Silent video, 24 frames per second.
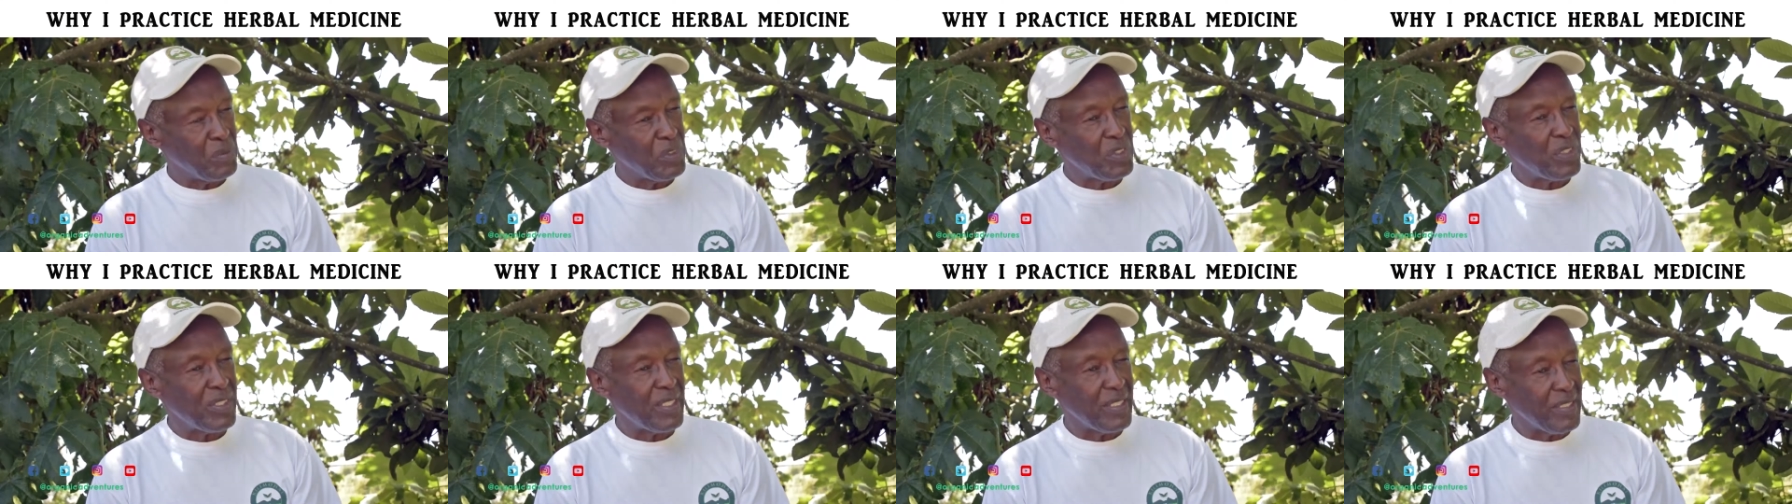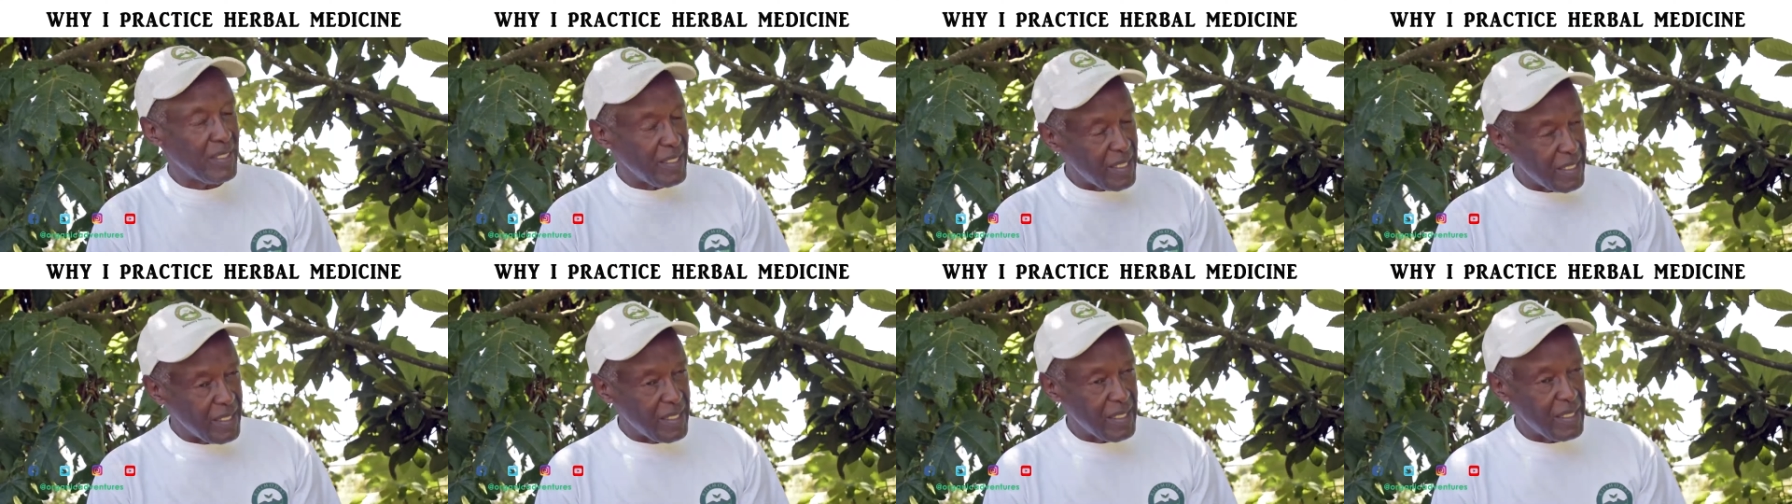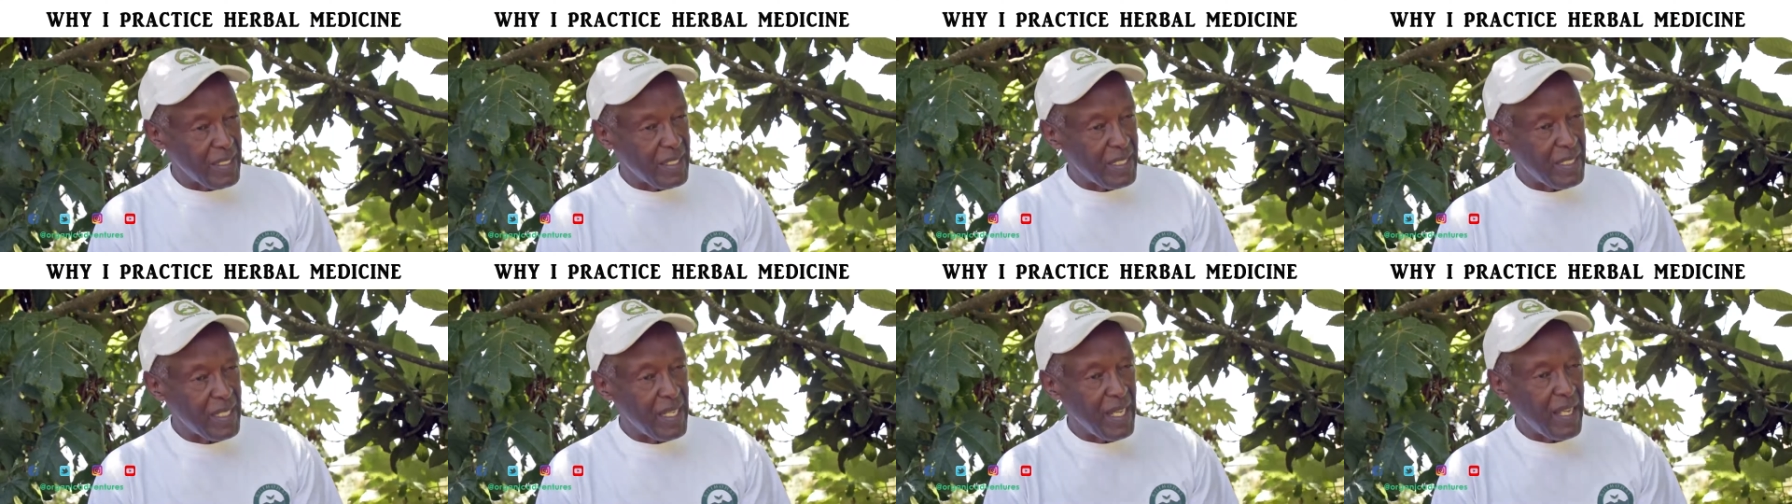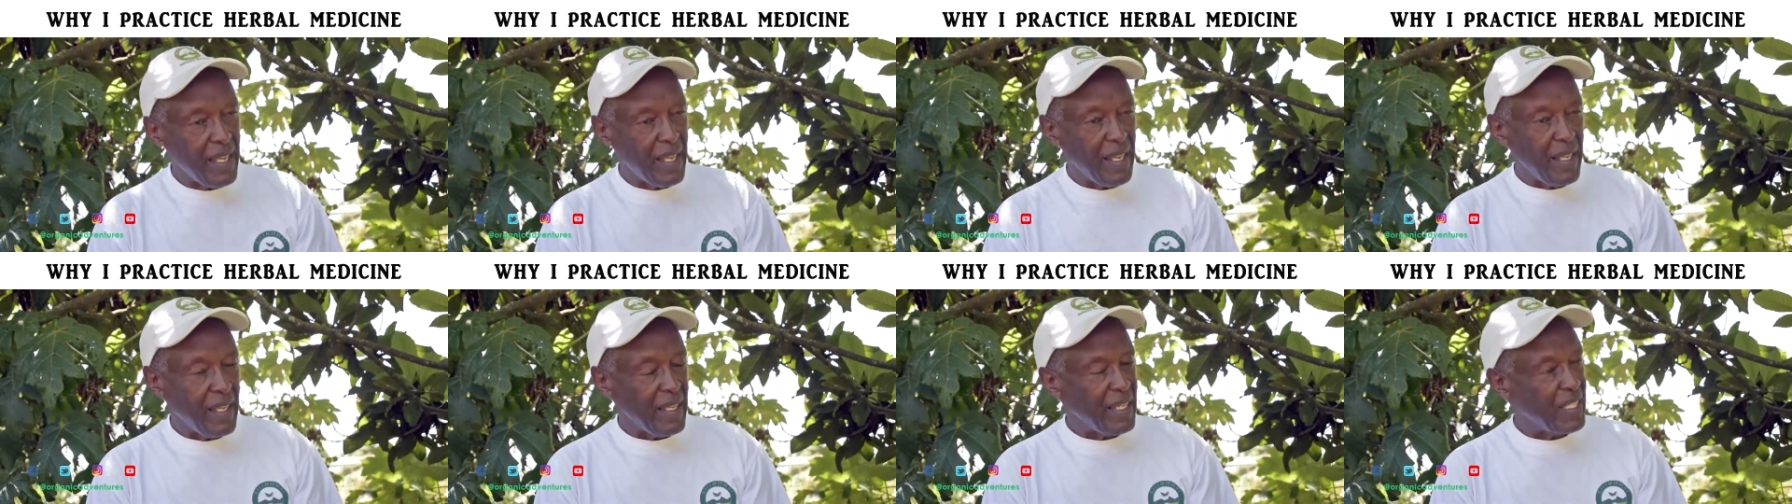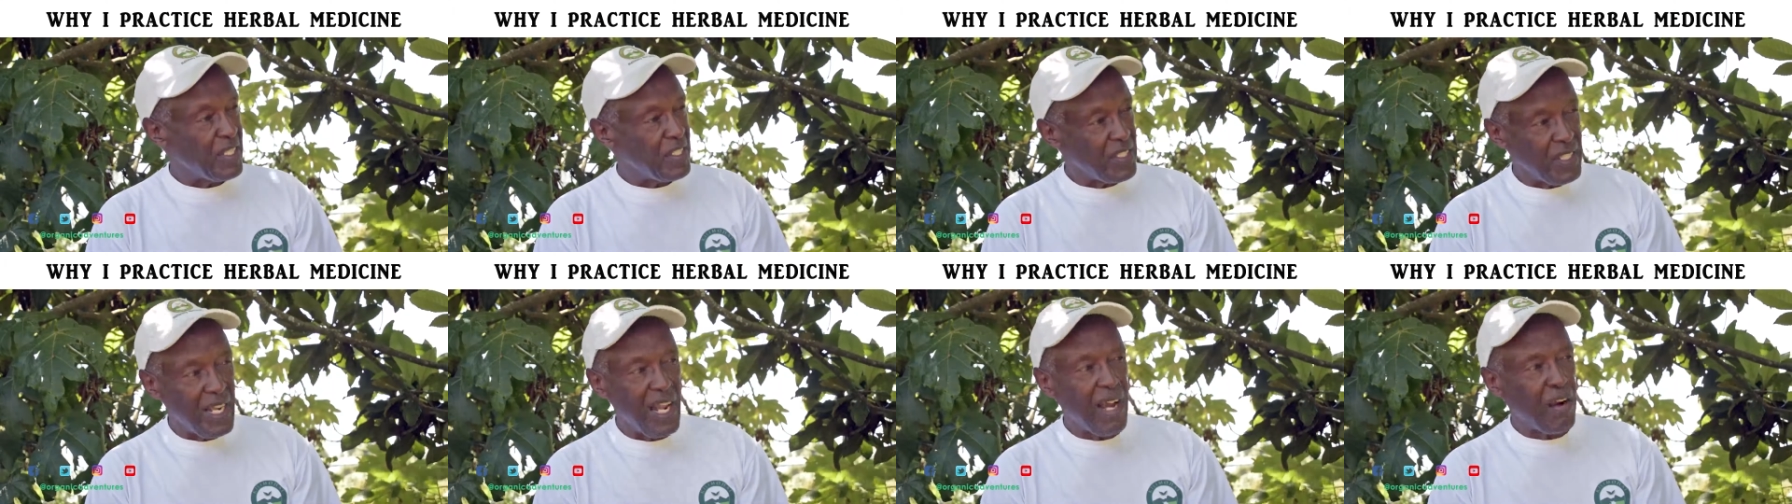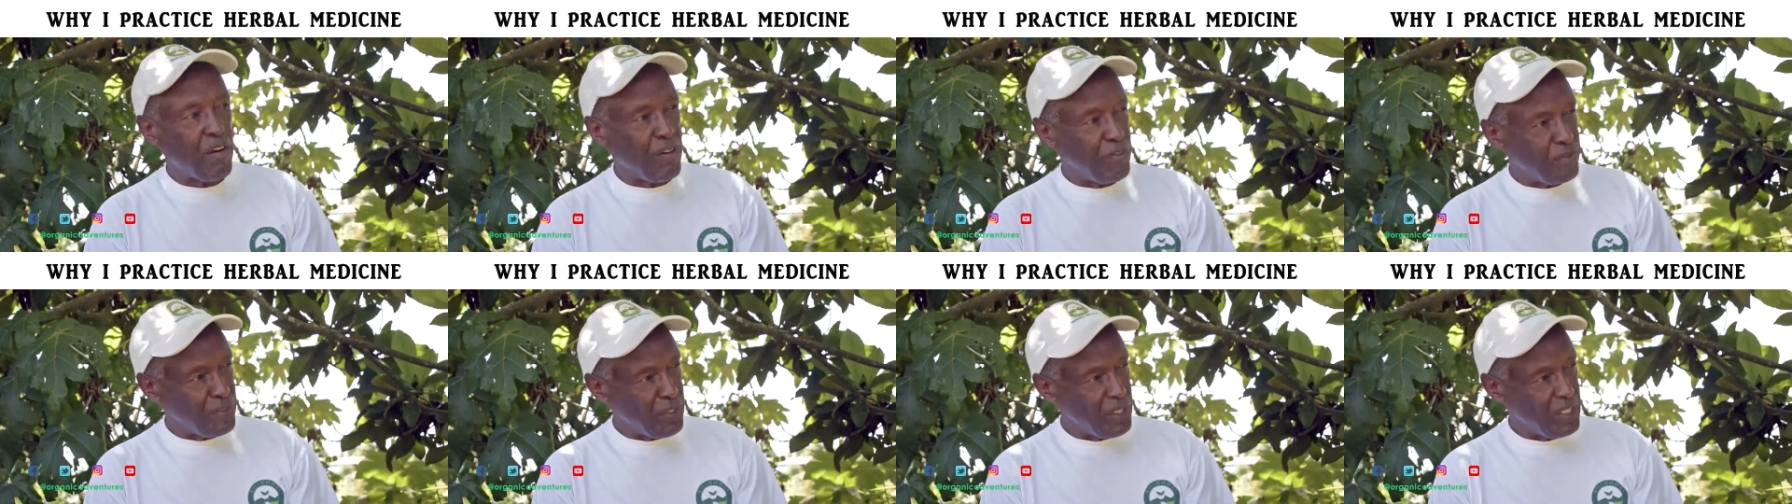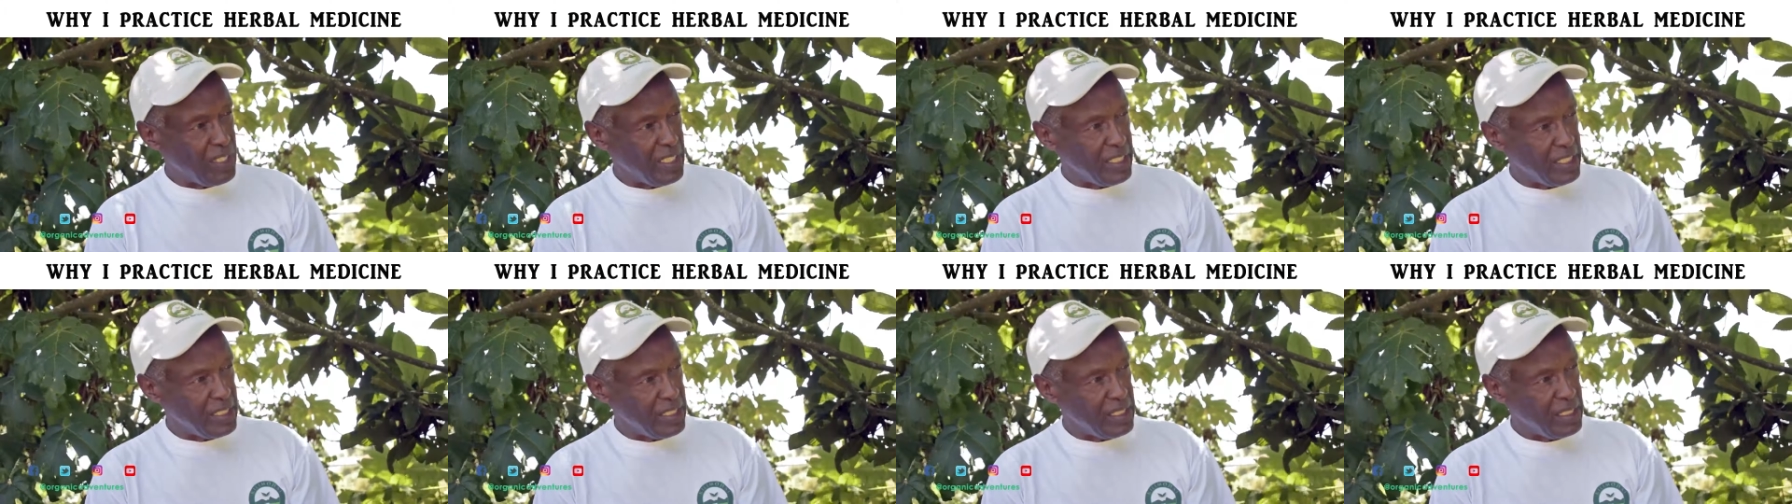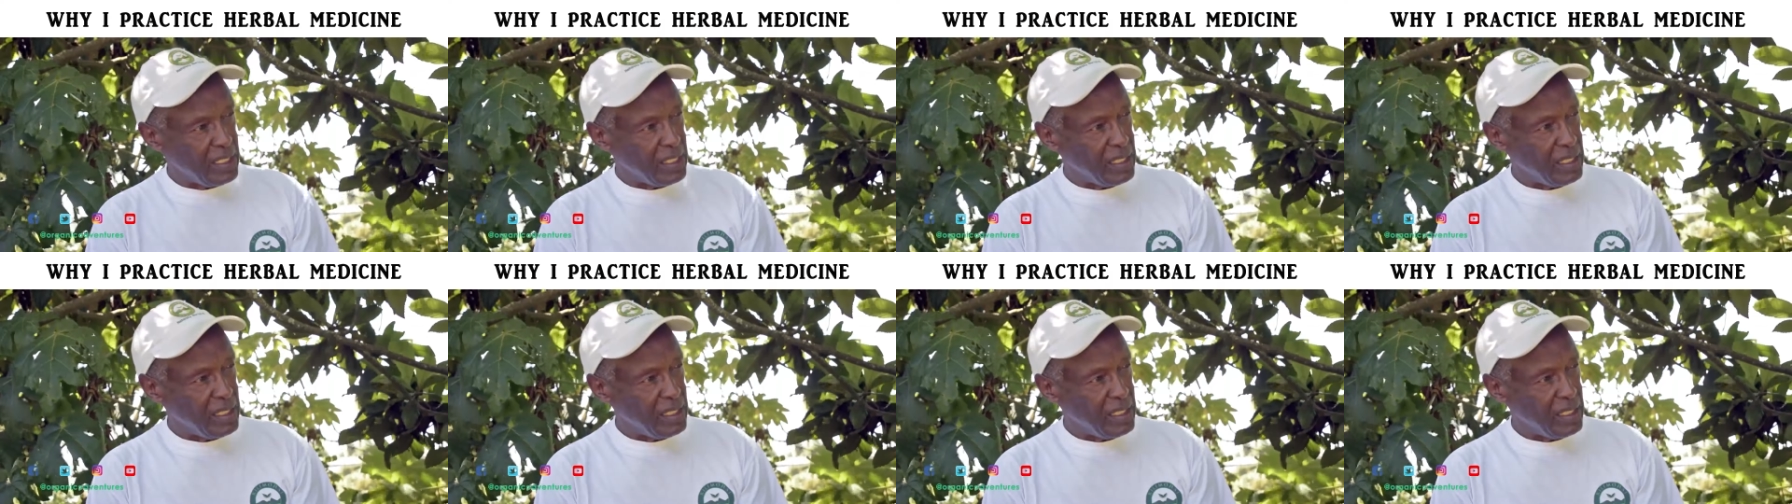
diseases mm. is lack of knowledge.